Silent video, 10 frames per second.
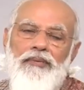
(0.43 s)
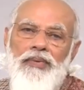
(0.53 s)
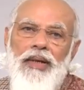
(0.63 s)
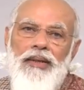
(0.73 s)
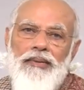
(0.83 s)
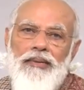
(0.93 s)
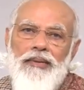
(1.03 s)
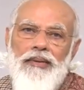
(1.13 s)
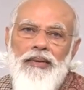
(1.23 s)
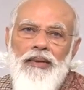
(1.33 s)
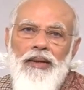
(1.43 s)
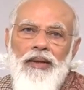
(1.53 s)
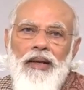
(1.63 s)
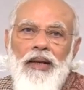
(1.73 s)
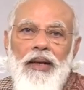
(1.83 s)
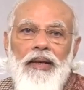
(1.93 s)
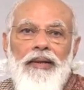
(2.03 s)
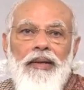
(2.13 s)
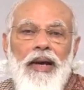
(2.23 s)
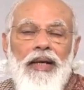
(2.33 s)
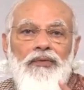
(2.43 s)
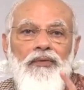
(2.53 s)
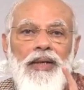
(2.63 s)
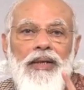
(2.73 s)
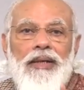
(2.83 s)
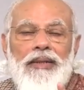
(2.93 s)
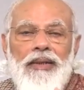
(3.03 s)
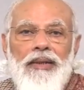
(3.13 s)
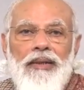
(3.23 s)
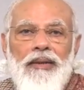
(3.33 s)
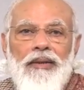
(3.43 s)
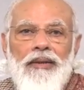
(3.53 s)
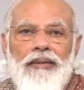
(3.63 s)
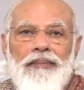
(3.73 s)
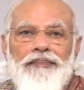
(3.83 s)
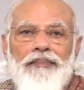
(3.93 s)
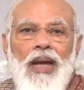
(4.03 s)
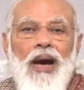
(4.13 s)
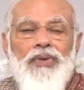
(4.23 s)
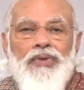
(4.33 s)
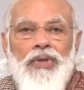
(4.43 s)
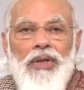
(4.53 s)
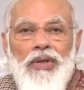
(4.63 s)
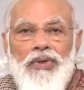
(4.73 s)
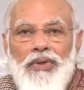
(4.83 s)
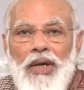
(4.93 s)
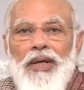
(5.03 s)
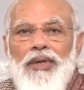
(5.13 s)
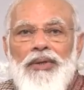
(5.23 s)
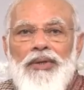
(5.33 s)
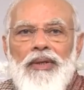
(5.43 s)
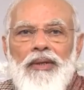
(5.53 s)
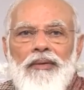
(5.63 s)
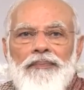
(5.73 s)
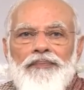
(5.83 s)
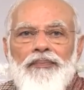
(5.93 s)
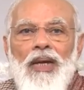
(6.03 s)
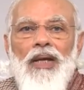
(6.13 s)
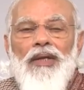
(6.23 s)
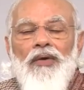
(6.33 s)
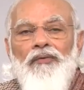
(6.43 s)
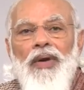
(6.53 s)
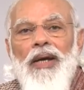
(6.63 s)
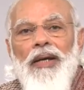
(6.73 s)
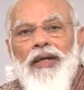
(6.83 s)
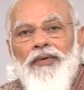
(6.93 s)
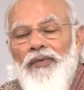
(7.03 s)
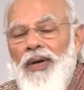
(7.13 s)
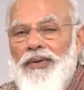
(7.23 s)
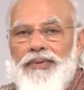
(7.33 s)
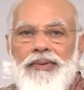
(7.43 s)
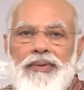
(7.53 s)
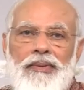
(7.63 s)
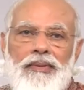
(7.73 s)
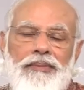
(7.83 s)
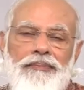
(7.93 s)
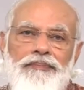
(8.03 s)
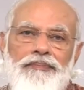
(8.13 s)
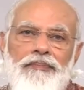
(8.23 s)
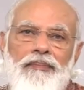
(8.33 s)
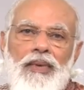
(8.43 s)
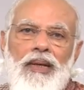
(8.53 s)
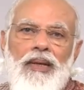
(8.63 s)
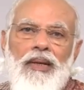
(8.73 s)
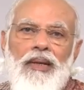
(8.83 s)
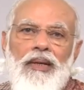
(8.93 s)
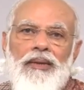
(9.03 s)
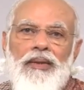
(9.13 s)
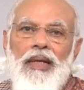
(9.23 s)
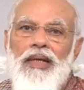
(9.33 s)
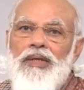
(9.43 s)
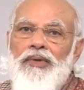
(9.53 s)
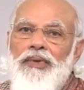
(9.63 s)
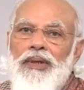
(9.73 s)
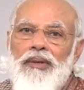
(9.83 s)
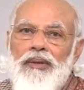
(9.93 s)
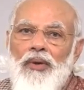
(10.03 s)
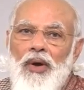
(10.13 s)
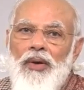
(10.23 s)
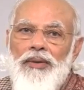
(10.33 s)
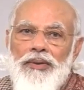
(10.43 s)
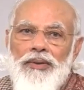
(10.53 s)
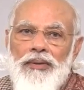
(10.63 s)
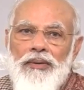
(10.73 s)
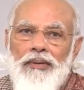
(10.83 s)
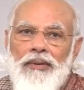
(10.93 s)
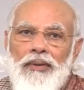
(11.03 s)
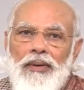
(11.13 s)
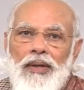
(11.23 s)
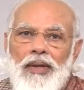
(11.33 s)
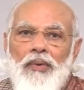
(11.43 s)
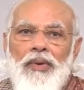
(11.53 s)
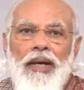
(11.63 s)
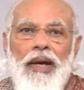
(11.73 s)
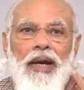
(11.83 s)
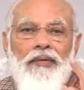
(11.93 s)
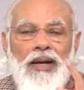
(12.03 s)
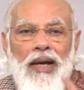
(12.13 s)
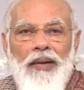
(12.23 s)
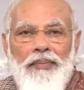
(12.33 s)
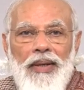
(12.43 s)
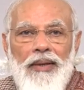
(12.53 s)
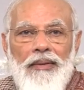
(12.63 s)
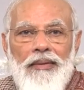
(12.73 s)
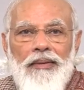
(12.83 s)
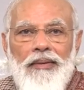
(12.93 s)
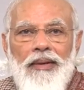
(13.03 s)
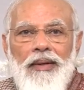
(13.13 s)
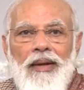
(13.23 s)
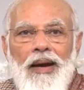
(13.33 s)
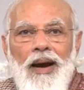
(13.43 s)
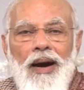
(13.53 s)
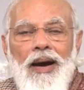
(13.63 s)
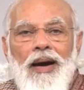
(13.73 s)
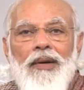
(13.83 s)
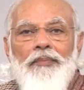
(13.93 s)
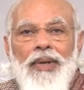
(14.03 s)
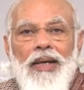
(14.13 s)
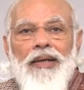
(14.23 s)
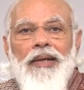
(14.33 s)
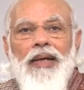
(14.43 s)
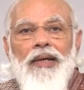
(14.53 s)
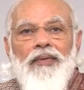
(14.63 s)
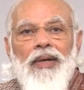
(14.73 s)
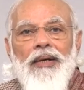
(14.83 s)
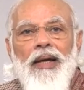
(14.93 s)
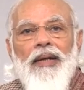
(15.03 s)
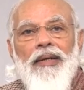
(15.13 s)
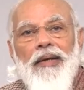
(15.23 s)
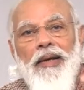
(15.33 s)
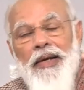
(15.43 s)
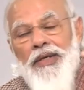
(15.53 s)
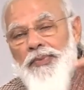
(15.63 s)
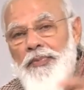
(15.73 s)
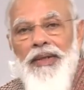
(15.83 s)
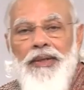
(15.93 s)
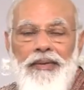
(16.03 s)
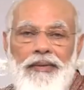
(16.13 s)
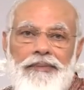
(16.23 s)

Friends, India is witnessing a sea change in the way it works. Things we thought could never happen are being delivered at a great speed.